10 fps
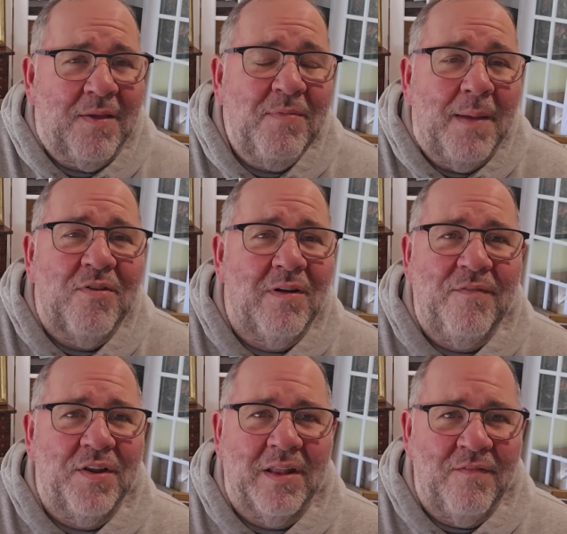Sometimes they're
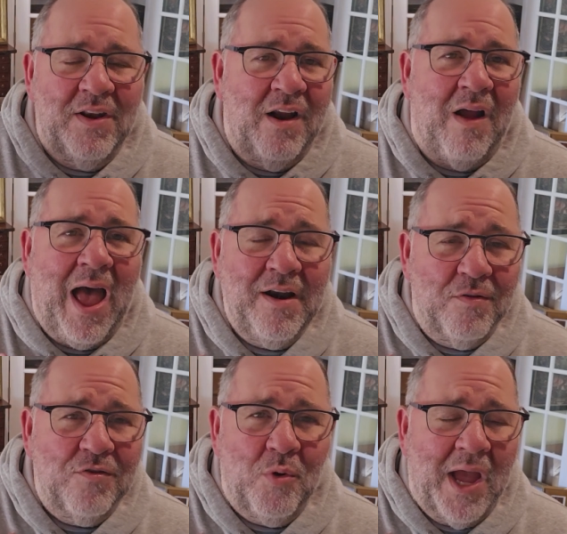even living there. I
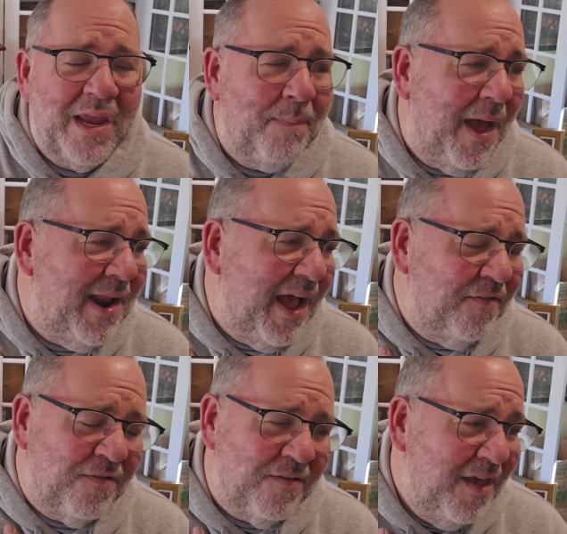don't do occupied
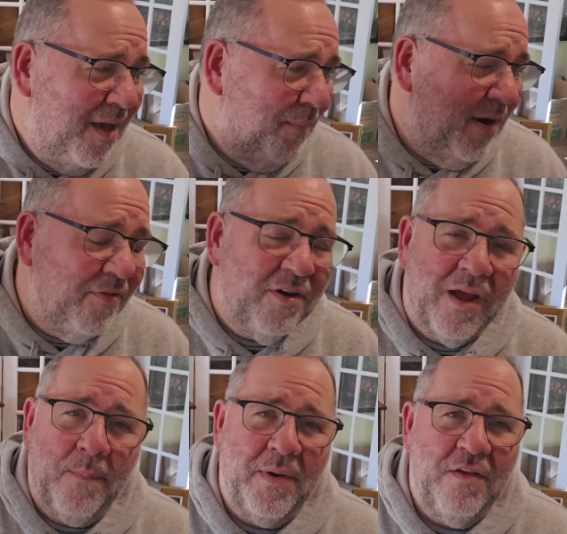houses, but other
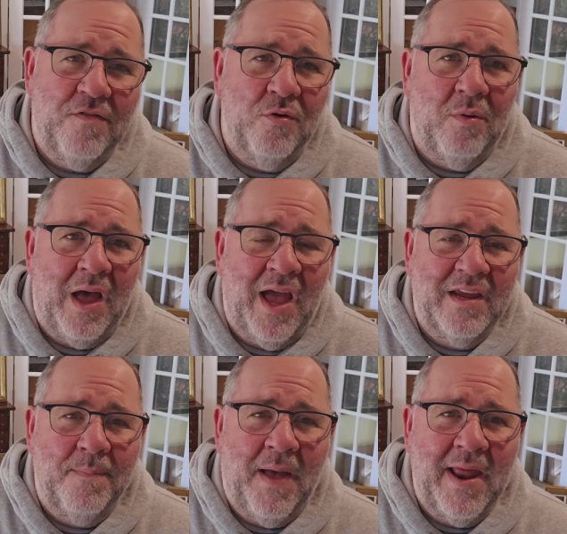companies do
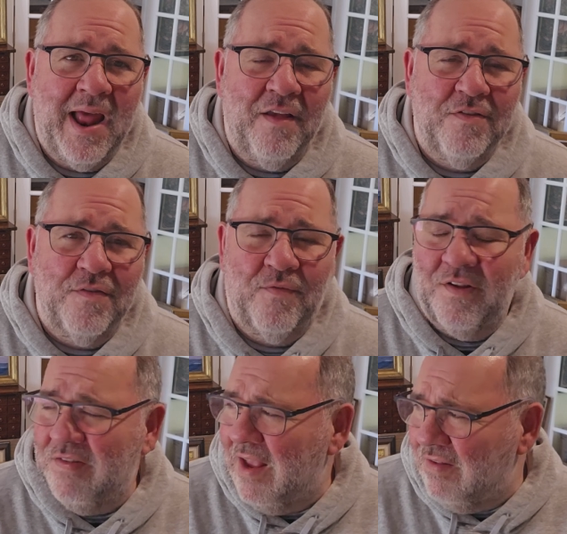occupied houses for
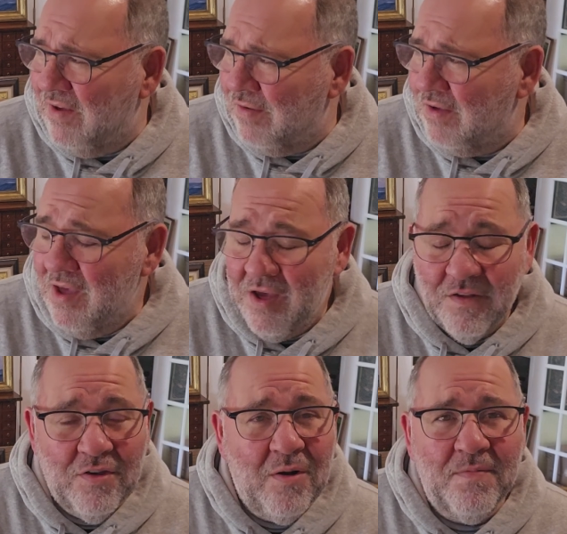estate sales.
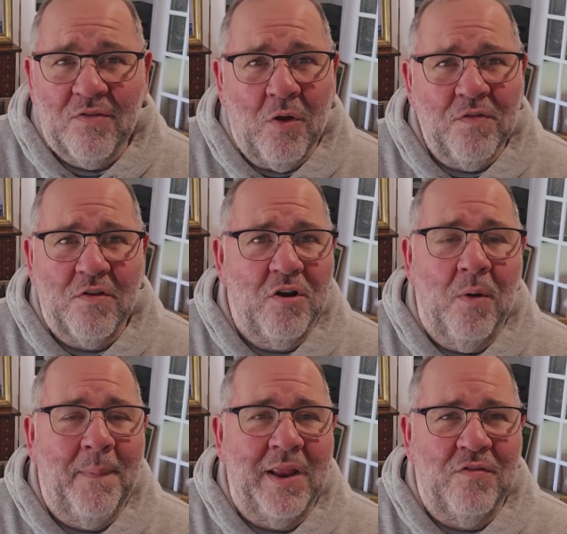So you don't start
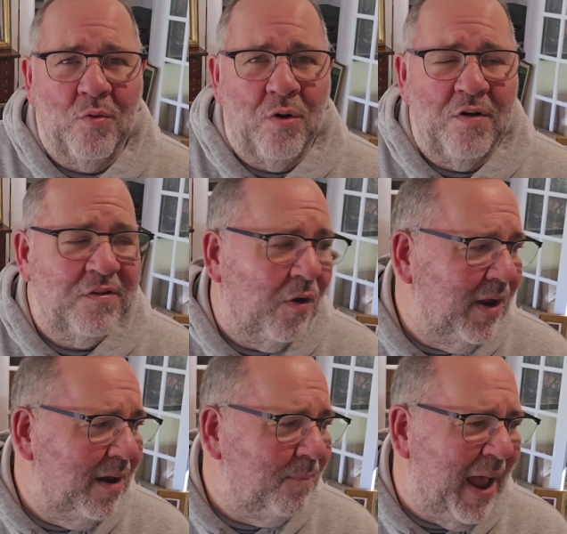opening doors,
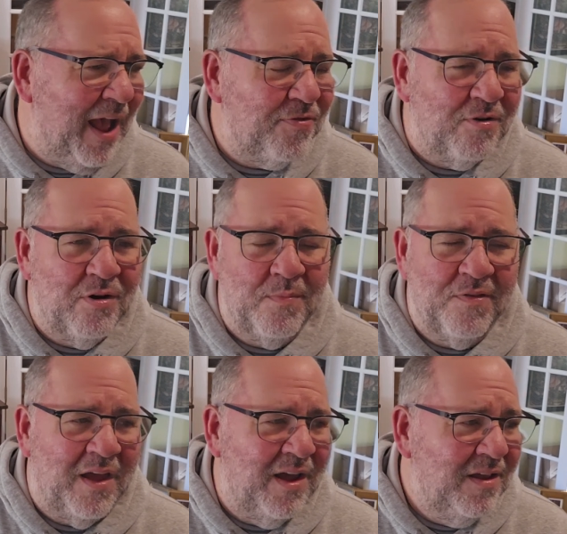going in
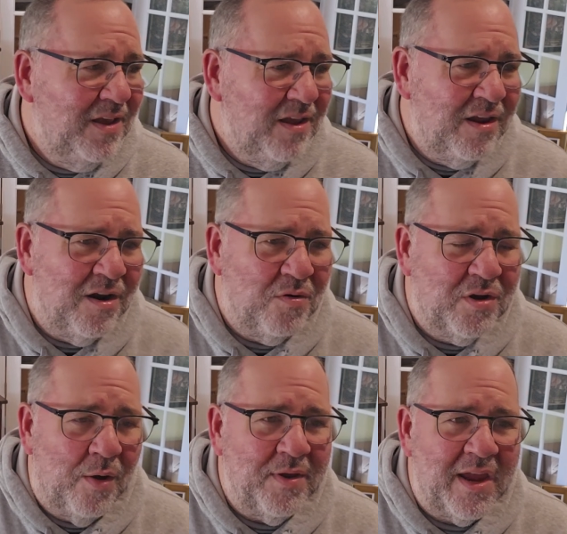bathrooms,
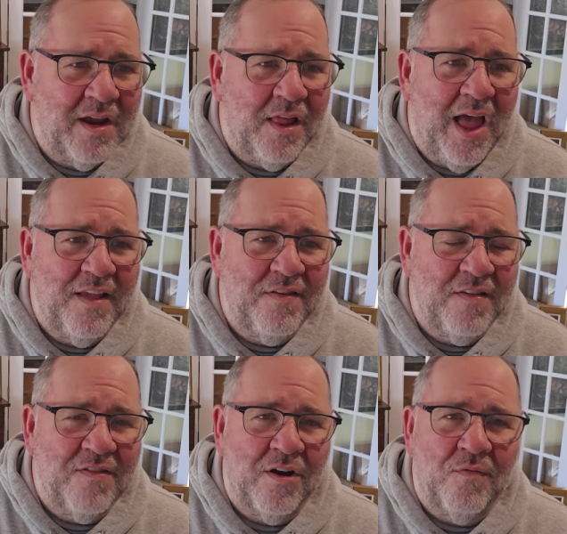going in
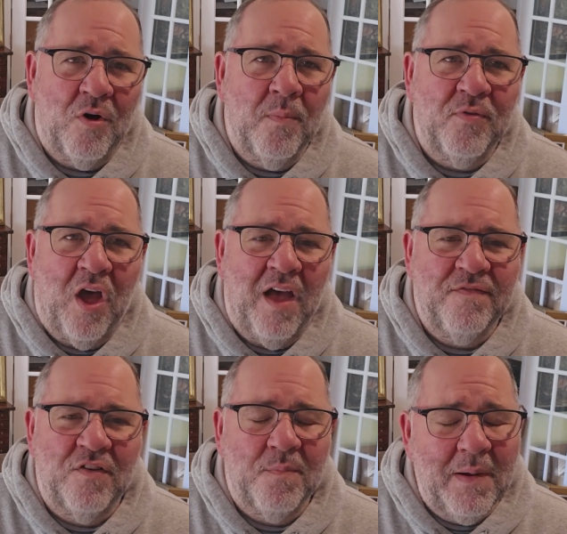closets that are roped
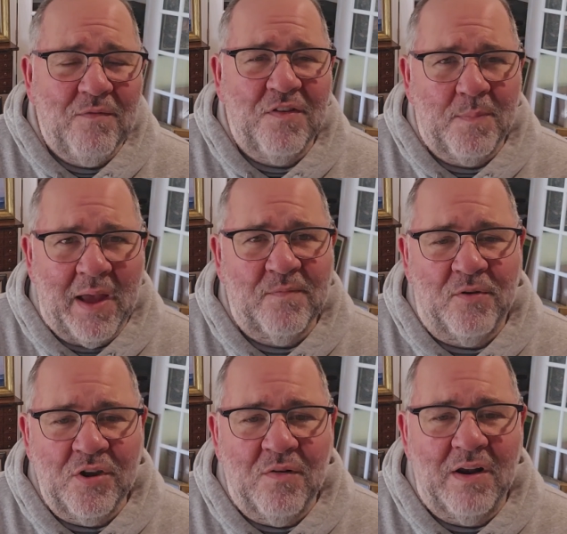off. Just be
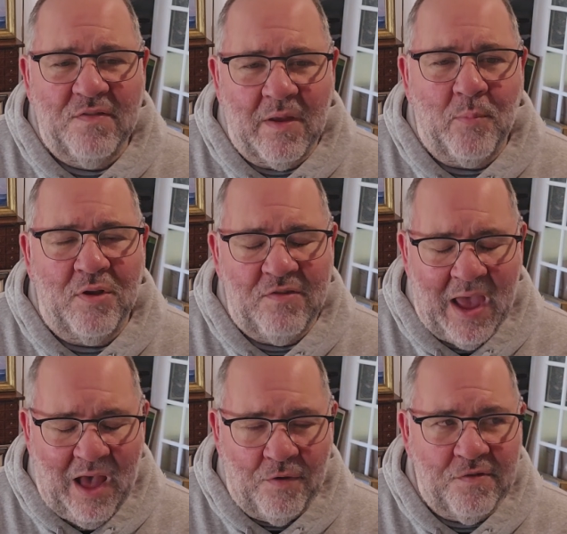respectful. You're in someone's
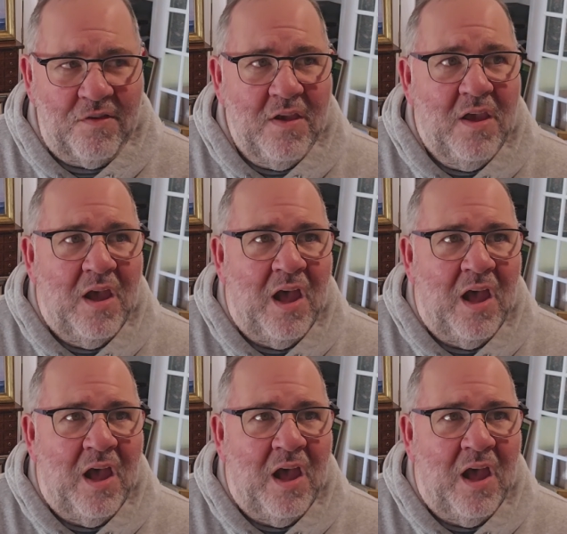house.